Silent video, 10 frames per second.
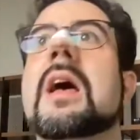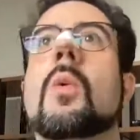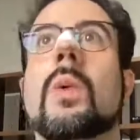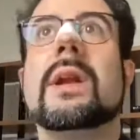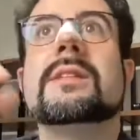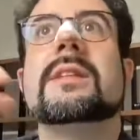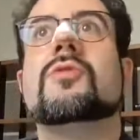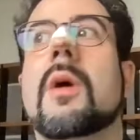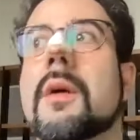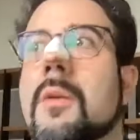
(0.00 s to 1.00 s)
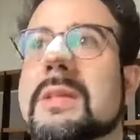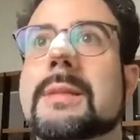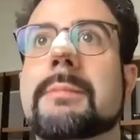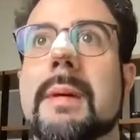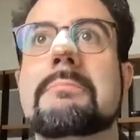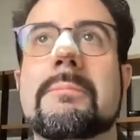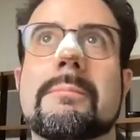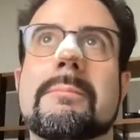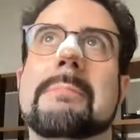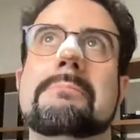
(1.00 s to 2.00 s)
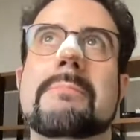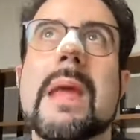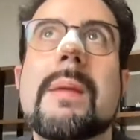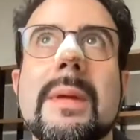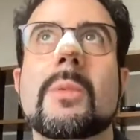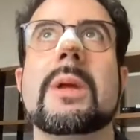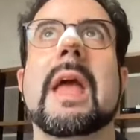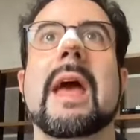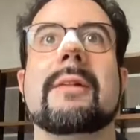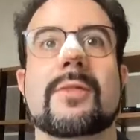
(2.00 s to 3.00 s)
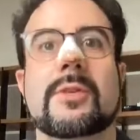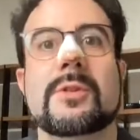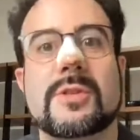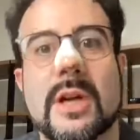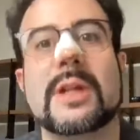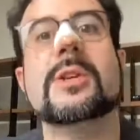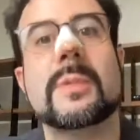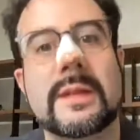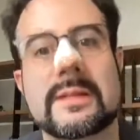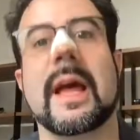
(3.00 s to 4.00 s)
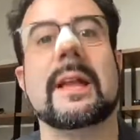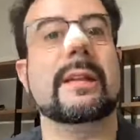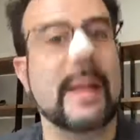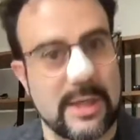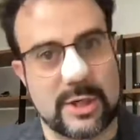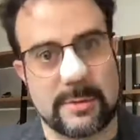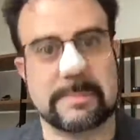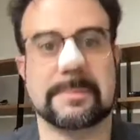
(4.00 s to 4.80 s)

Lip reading: What is the drawing? What's the map mapping we have to start to understand the issue?